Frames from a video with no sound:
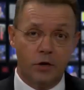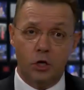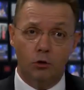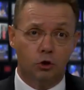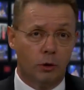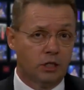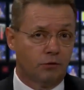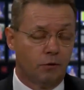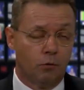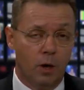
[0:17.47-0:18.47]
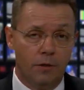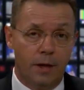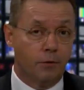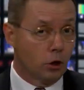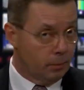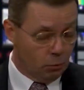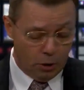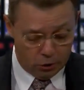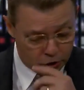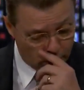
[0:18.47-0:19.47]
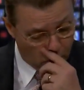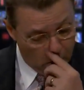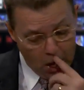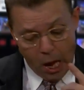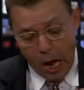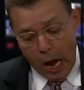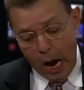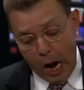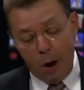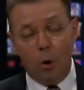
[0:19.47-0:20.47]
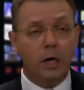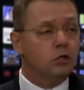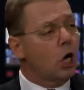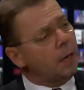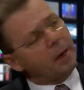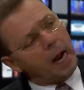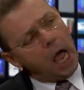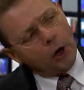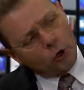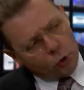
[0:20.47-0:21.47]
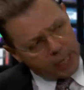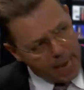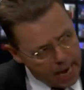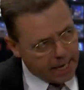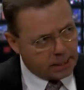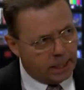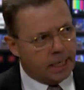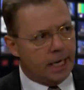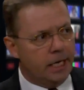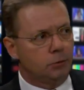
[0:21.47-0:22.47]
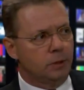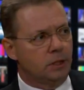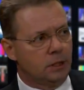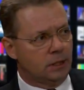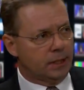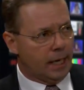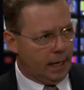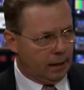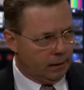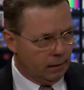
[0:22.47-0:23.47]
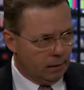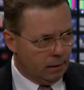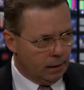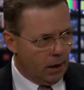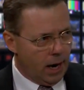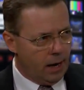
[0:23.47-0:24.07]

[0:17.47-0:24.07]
a huge transfer of wealth, and they're going to be running the show. I want to talk about how to create an engagement setting. Mm-hmm. Now,